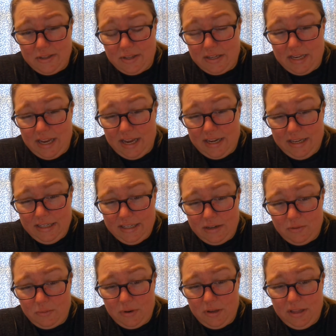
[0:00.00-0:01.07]
the tanning
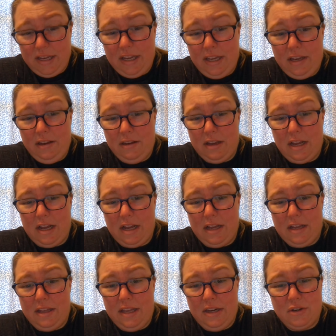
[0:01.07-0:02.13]
didn't really
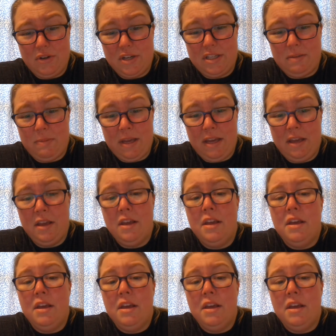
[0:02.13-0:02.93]
interest me.